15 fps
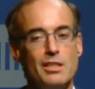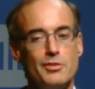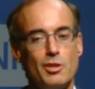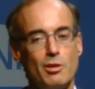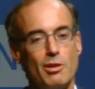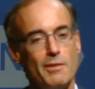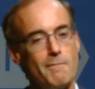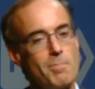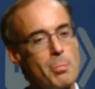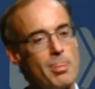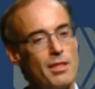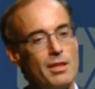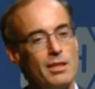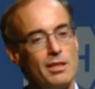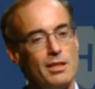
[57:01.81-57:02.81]
So
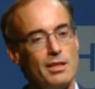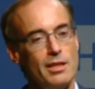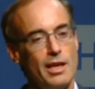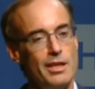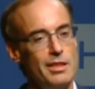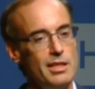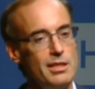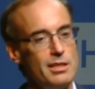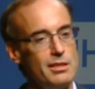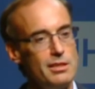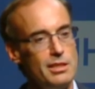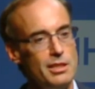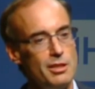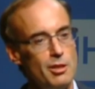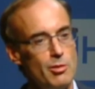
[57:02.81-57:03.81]
I think
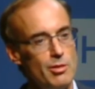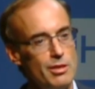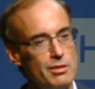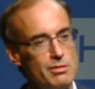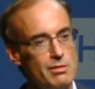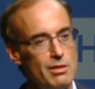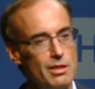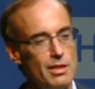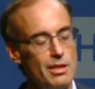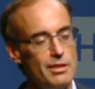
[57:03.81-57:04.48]
you know